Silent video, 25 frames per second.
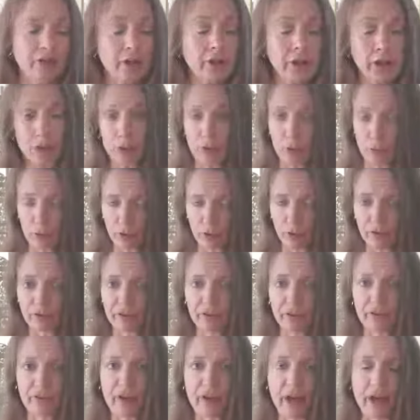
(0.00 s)
I'm going to call her
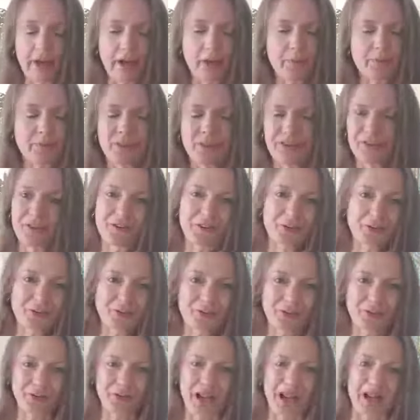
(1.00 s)
Susanna, that's not her
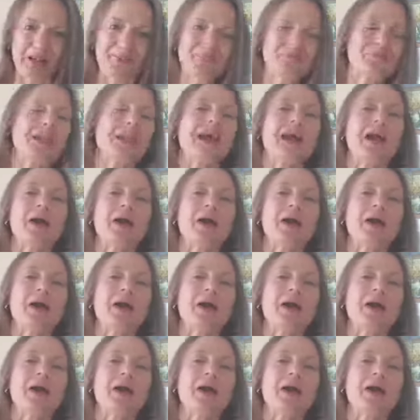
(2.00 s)
real name.